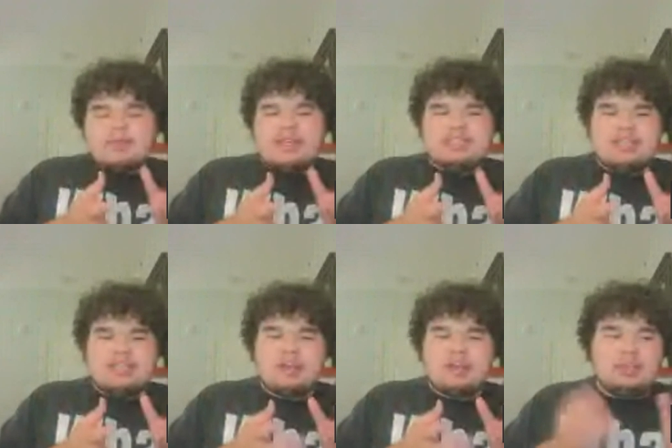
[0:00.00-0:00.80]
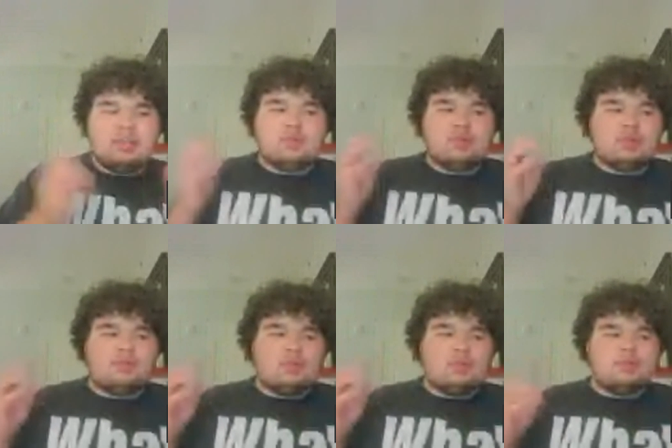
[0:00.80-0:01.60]
make any sense. I mean, you could
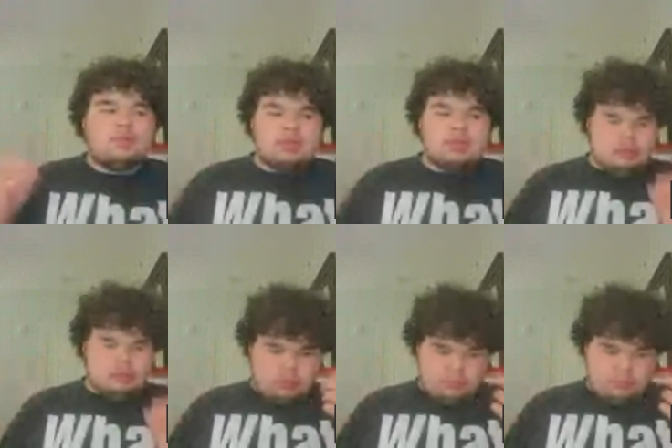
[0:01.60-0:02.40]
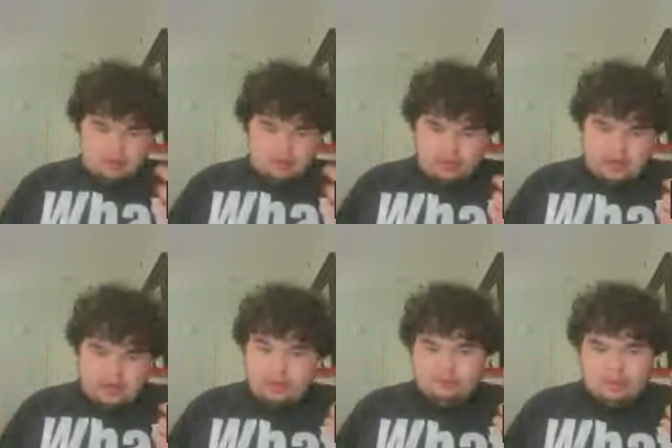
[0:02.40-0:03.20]
have used the Red Tornado
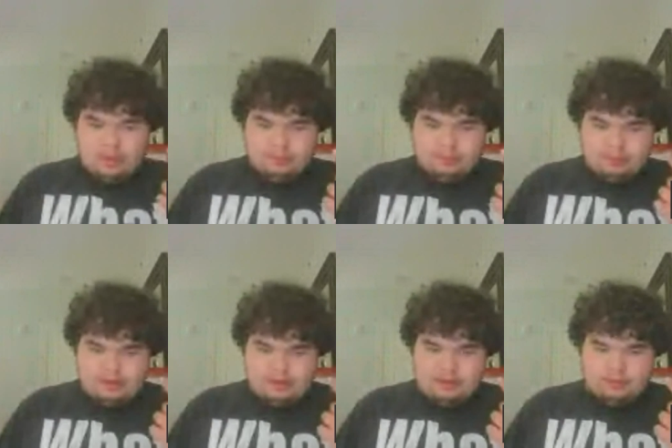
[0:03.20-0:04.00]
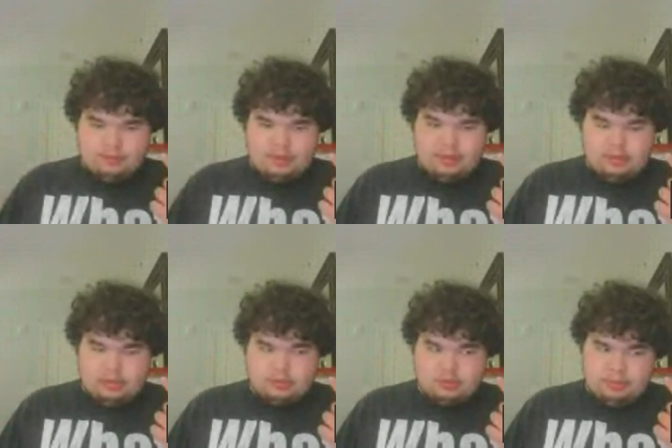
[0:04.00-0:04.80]
if you gave him a redesign for the
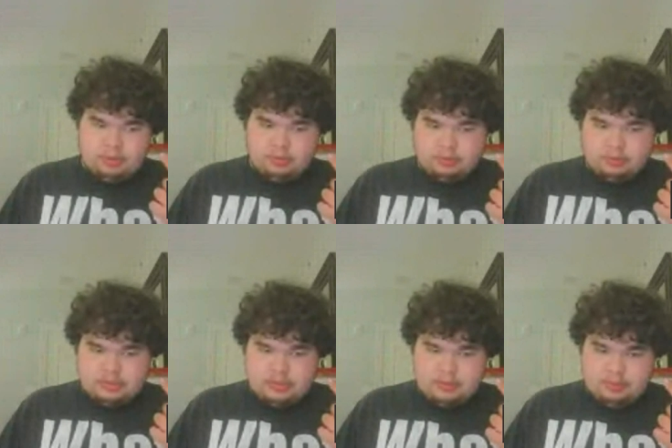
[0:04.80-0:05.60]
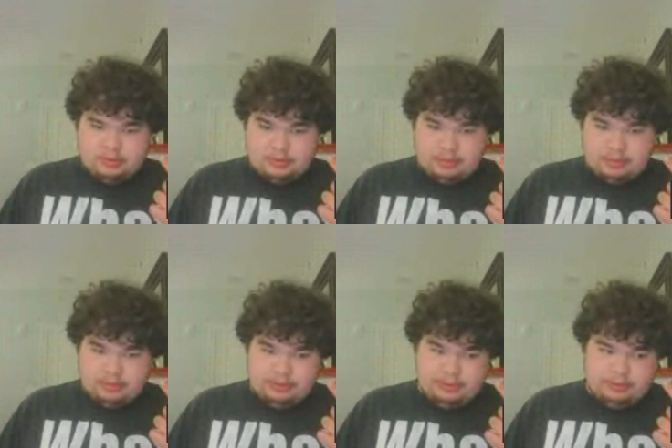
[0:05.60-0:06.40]
Supergirl series, because
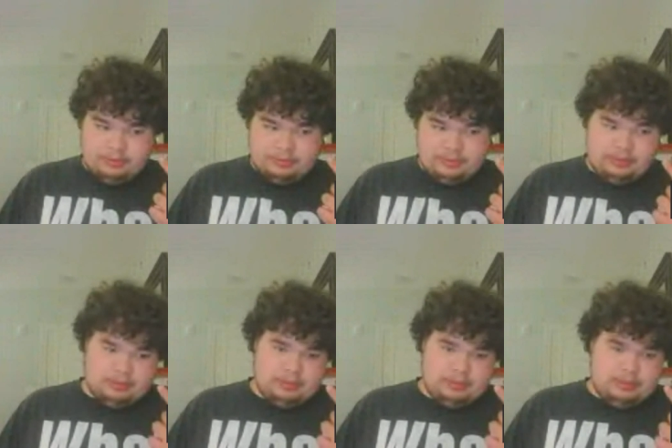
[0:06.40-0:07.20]
apparently he looks like...